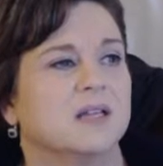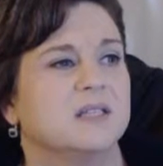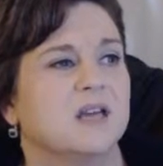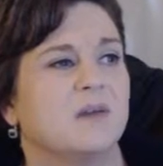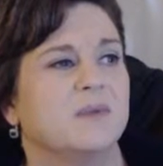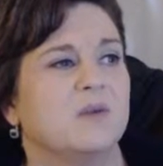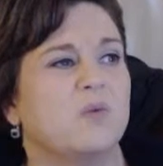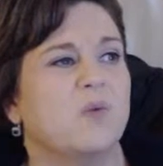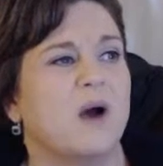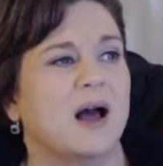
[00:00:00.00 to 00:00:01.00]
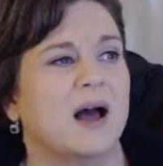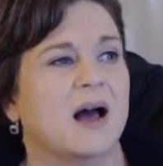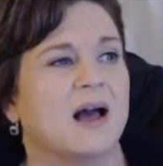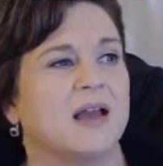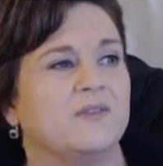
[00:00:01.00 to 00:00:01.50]
Tell me
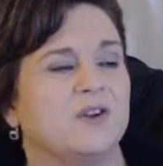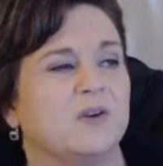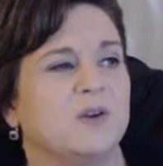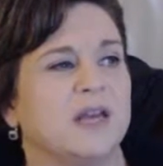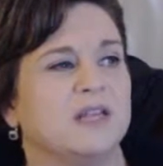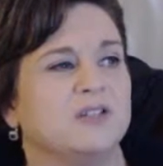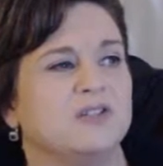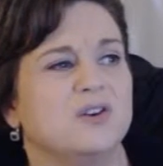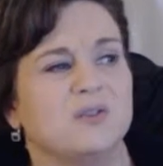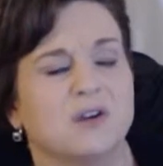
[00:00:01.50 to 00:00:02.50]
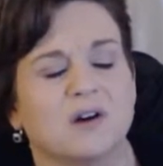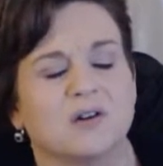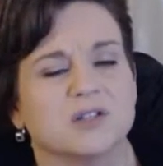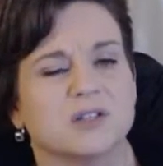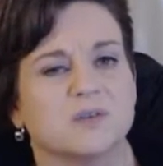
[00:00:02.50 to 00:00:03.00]
why, if you eat tuna
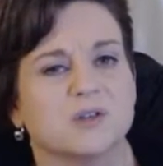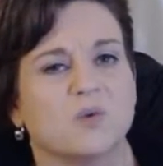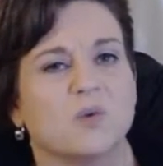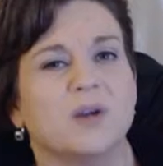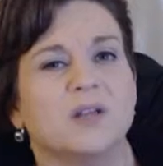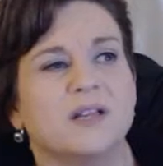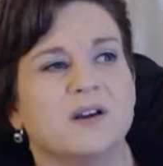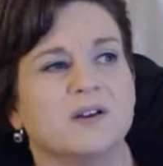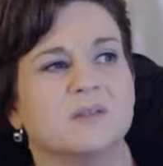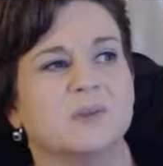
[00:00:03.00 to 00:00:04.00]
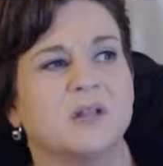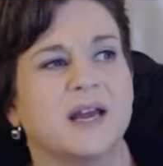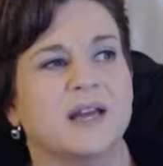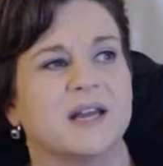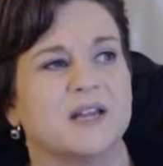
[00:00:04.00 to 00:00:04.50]
or something oily on a
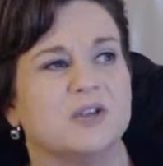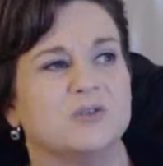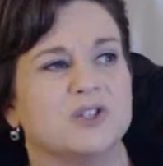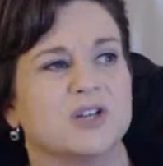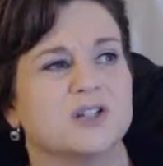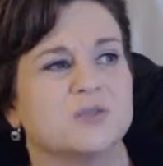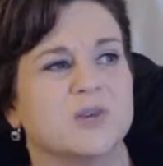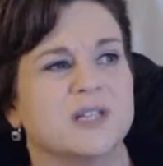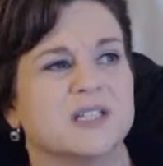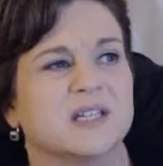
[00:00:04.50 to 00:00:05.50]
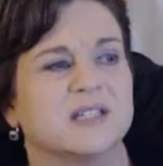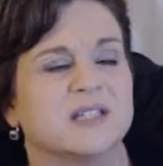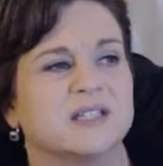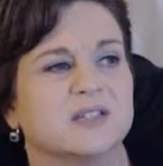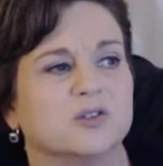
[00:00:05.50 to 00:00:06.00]
plate and you just rinse it, it
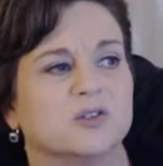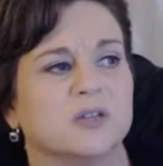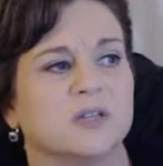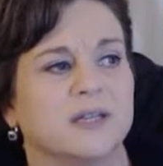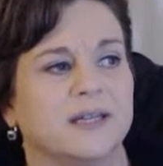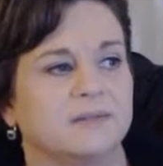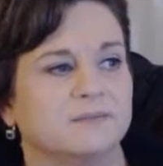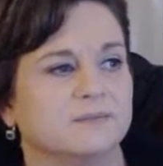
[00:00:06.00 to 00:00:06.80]
doesn't look clean.